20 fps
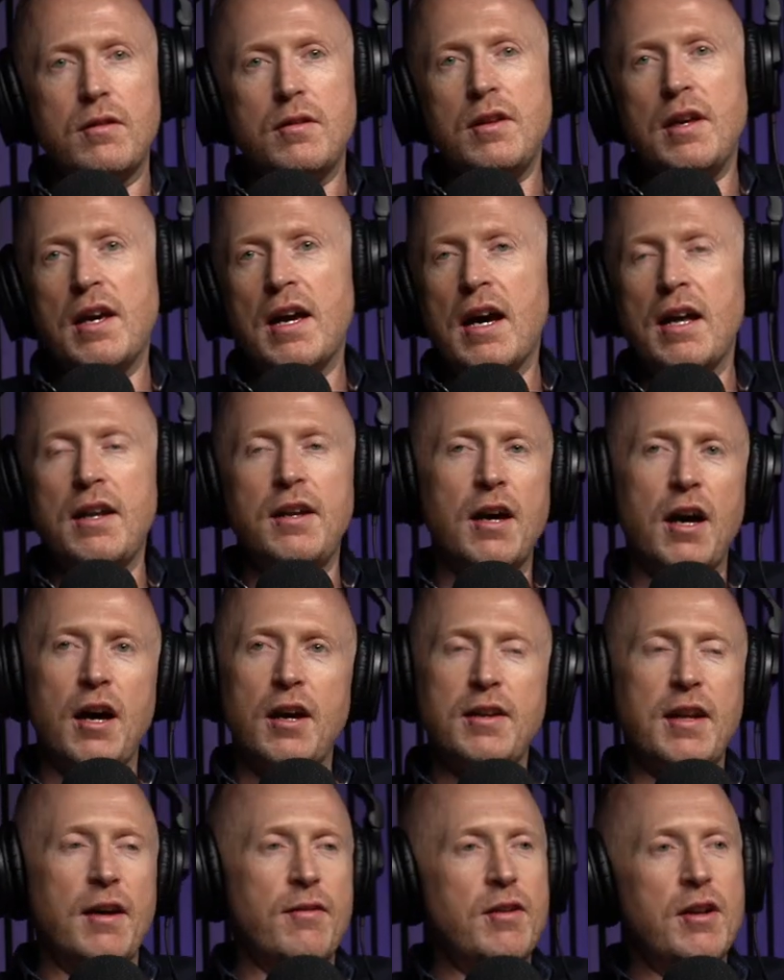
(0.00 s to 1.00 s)
Yeah, no,
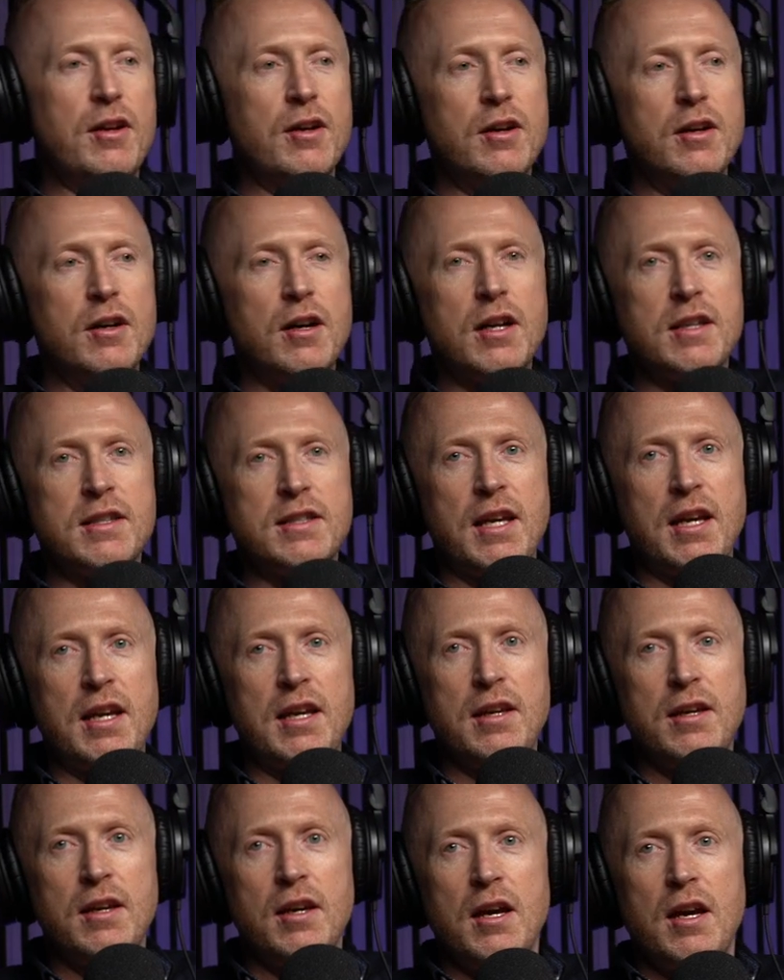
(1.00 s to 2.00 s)
definitely not. I'd no.
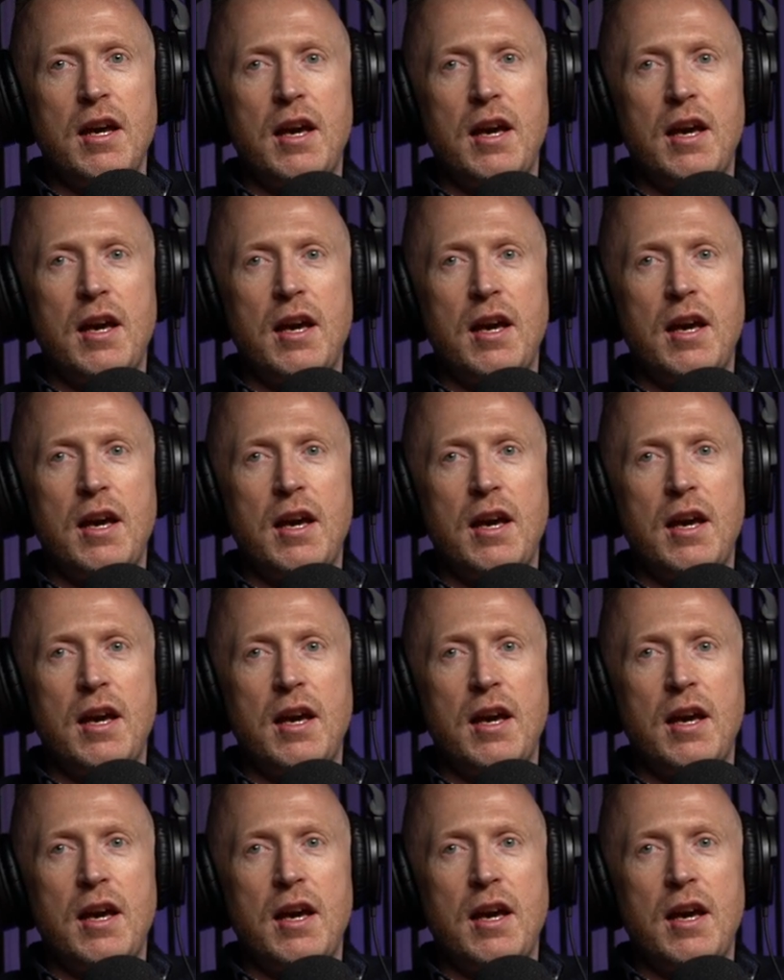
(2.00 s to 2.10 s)
say